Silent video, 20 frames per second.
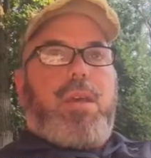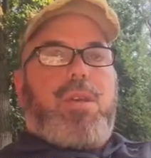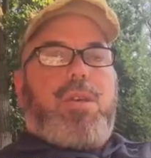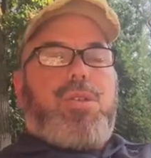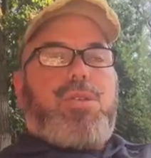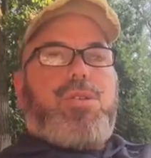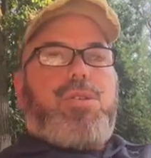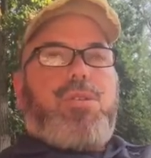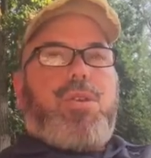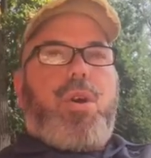
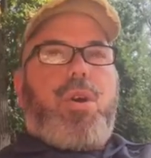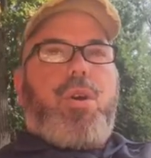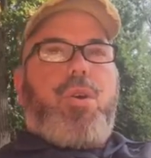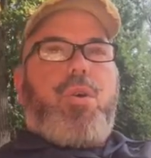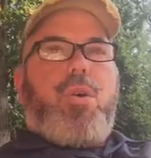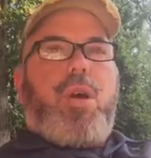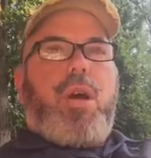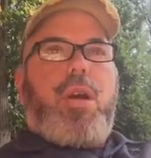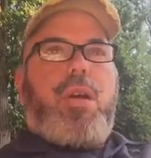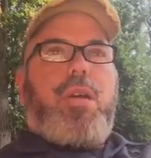
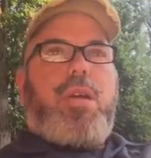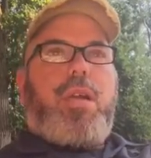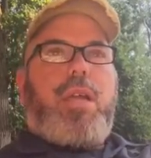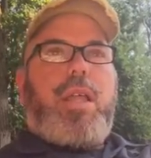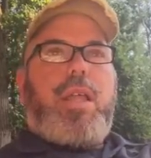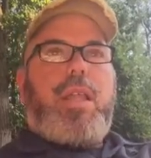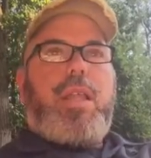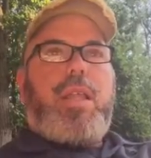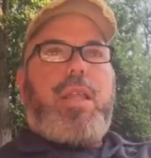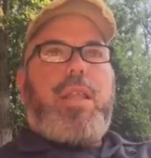So
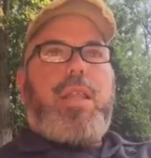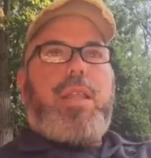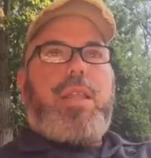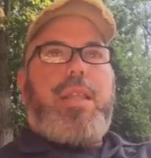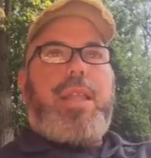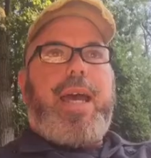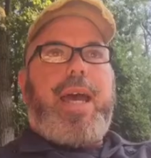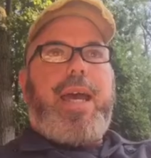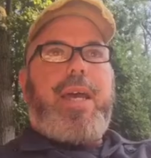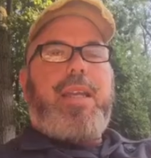
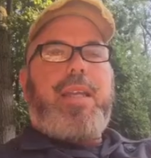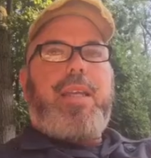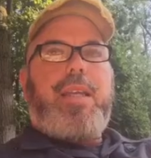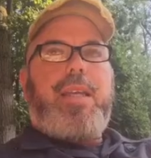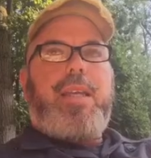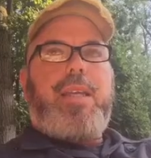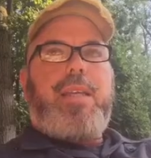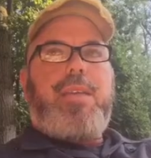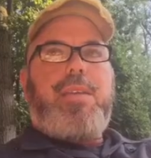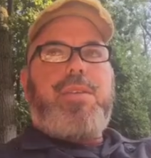that
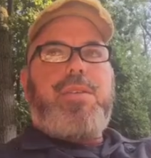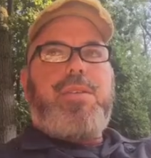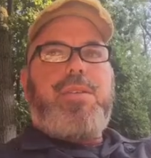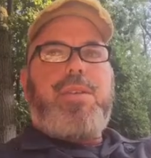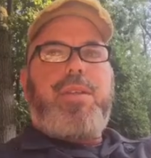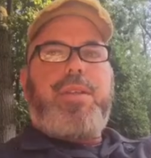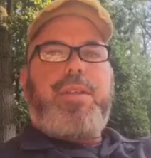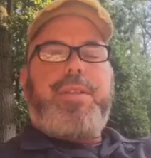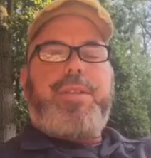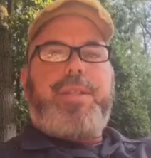
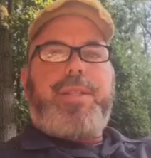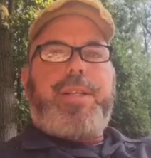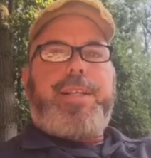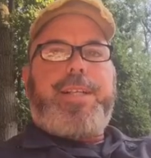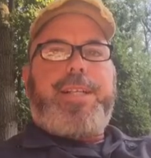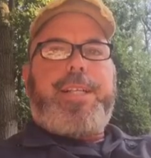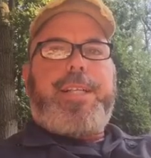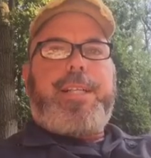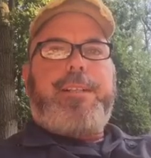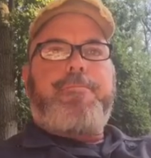is
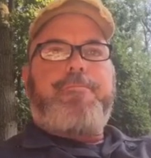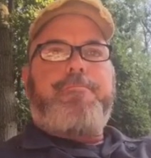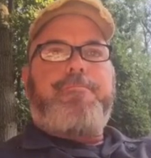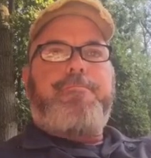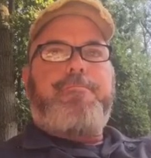a